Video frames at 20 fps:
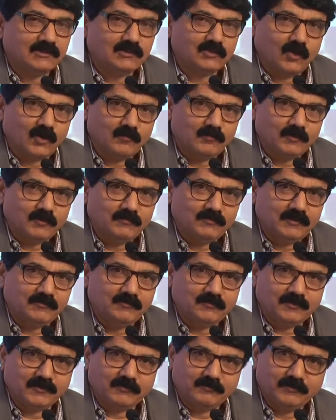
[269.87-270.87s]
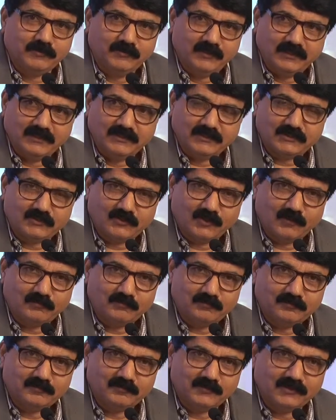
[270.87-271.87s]
a stopover for a fueling
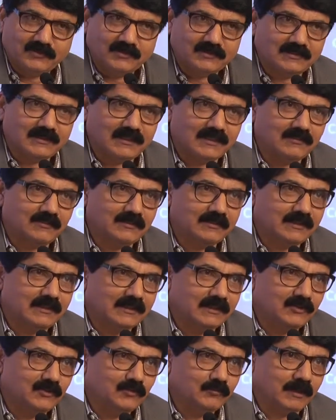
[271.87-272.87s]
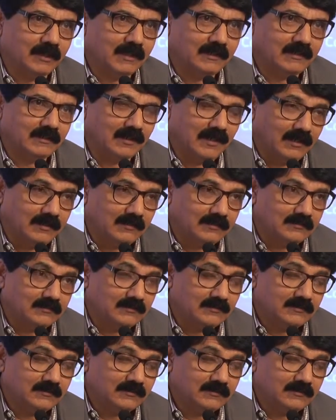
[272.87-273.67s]
stop because that will delay you by an hour.